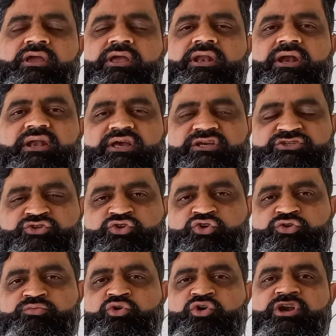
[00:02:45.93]
in a test
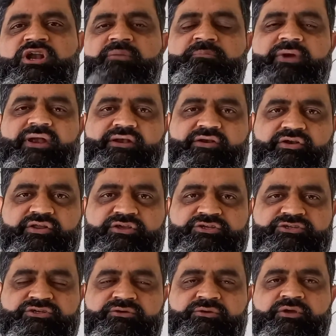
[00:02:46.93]
tube or in a petri
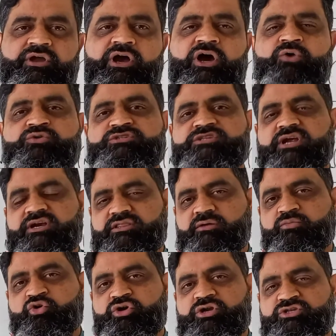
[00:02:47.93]
dish outside
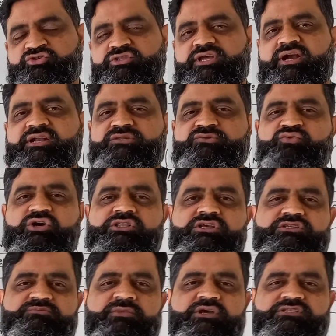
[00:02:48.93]
the body. So that is why
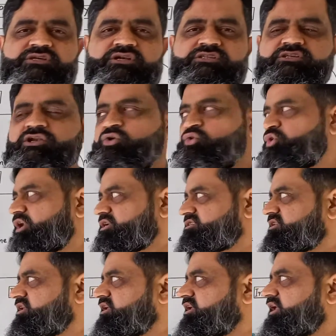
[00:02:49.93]
this method is known
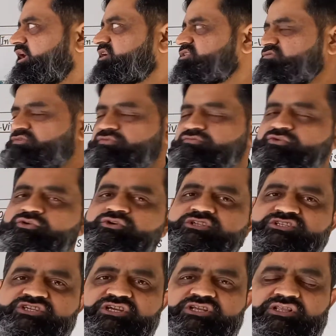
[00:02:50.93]
as ex vivo
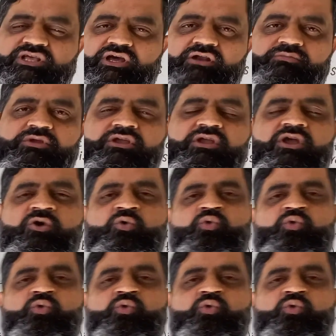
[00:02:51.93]
gene therapy.